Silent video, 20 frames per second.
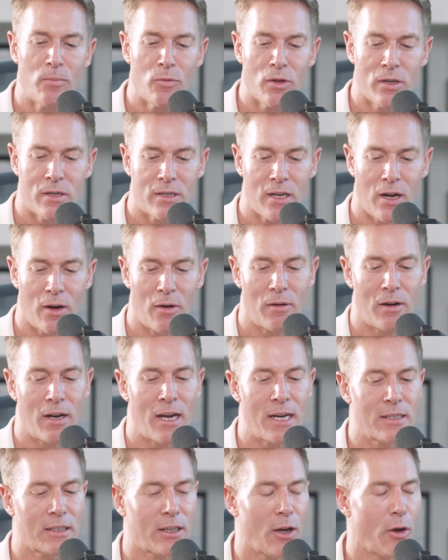So
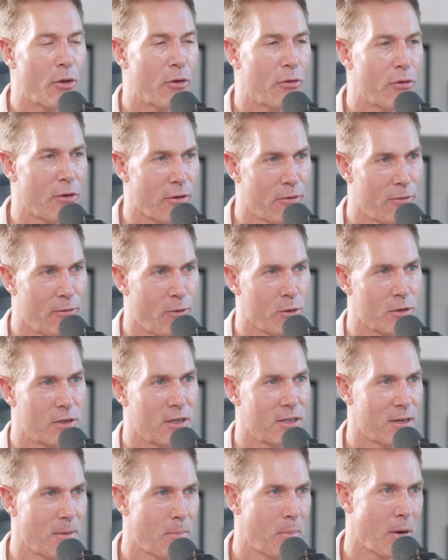let's go through the
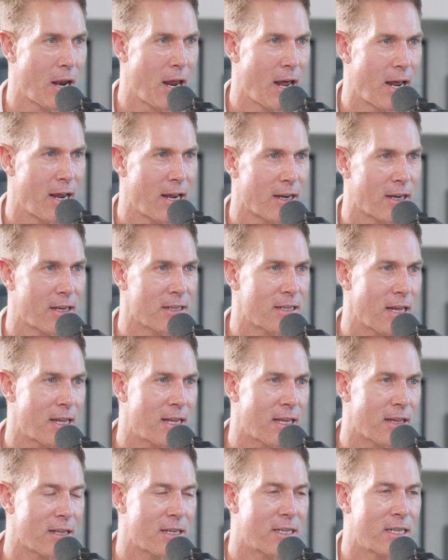forces at play, because I
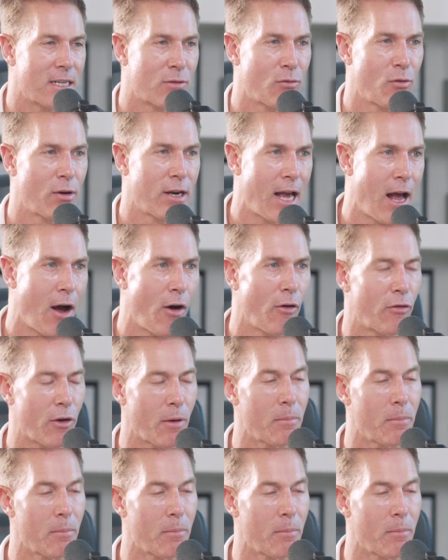think this is really helpful.